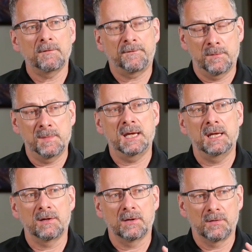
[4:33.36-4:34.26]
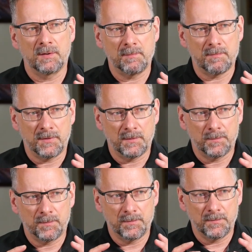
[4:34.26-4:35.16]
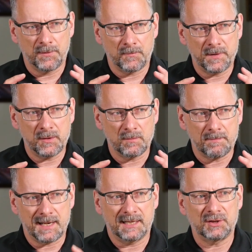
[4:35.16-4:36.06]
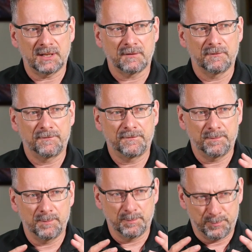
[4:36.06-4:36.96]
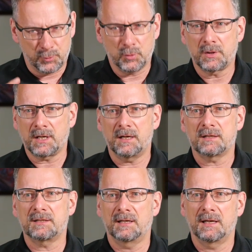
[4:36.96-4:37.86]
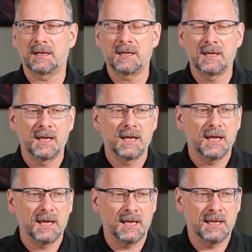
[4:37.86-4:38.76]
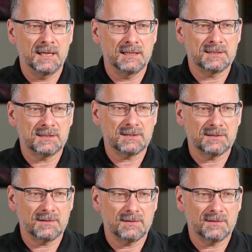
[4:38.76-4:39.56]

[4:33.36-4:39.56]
For me, the real magic of broadcasting is